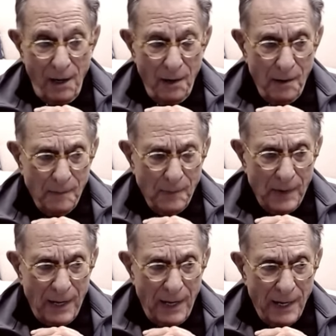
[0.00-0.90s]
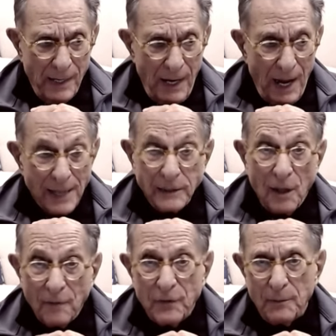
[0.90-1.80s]
Um, mm. I, I
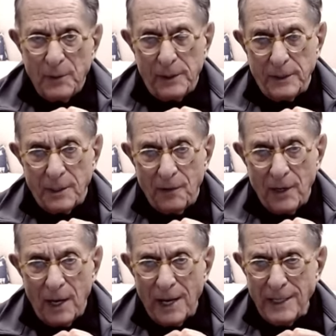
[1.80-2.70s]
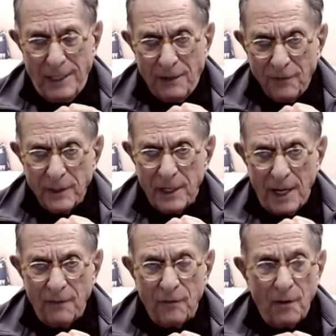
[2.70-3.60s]
love the military. I even
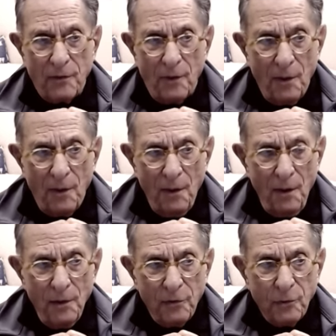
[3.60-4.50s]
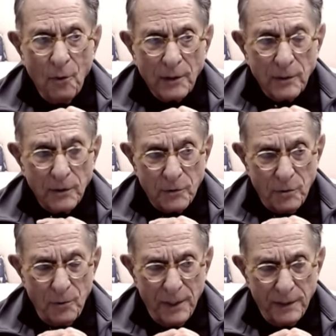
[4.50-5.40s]
gave thought
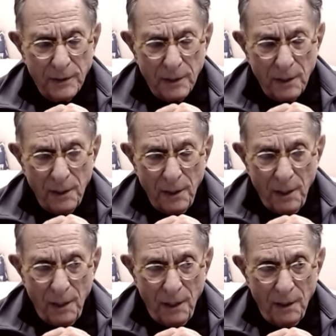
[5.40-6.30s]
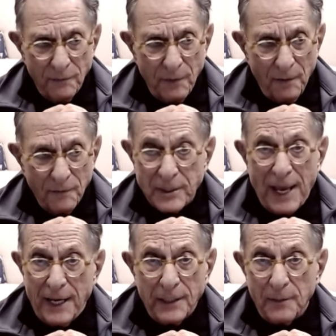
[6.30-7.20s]
to it of, of
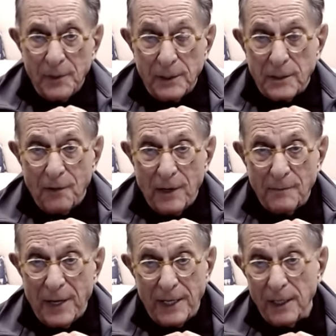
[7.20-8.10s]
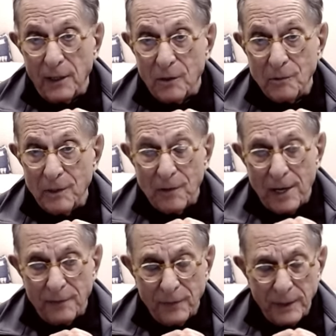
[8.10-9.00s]
staying in the military and making a career
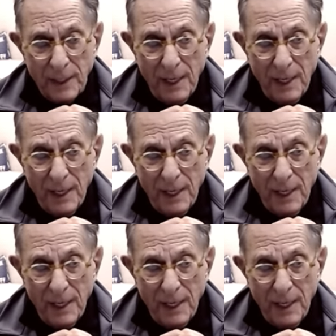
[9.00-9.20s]
out of it.